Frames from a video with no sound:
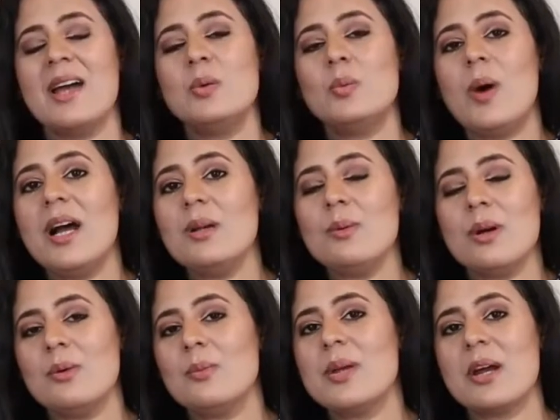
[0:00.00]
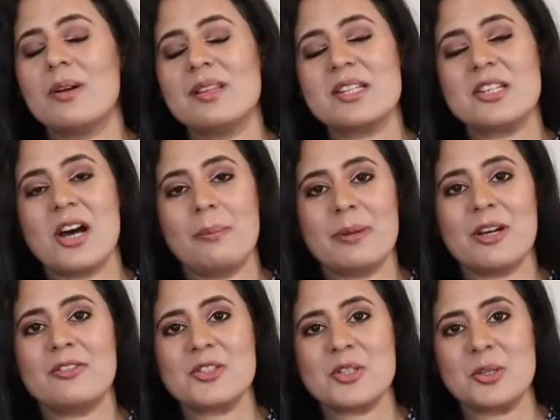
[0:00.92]
And while we are on the
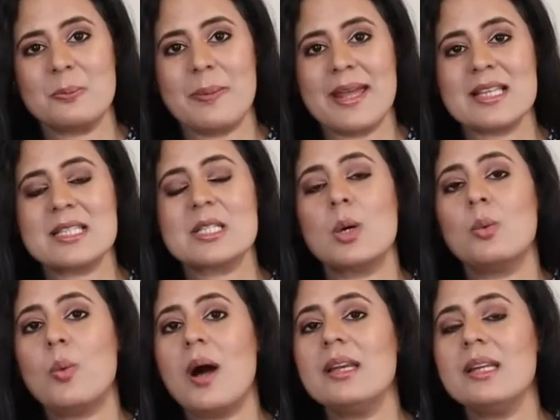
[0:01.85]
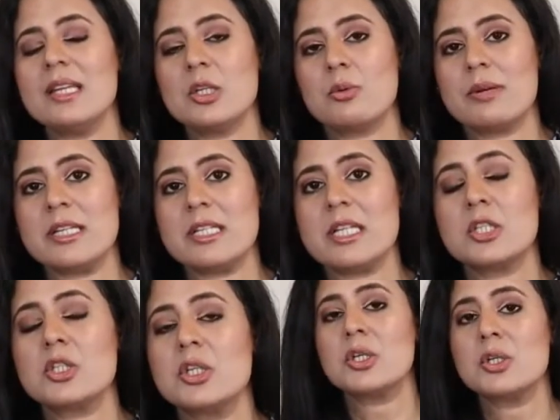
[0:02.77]
topic of toothpaste, one
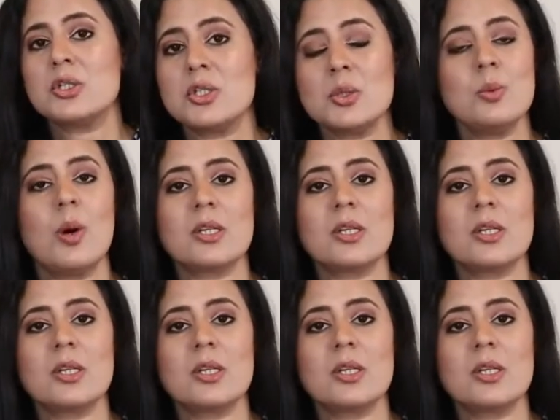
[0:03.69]
ingredient you do